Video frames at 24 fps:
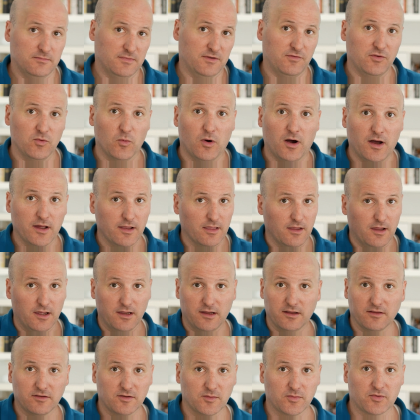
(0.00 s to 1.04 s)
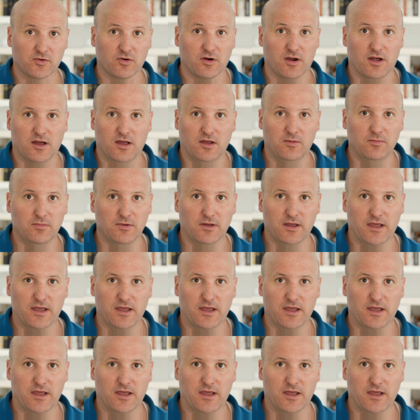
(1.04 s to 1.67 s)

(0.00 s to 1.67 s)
if you want, like and subscribe.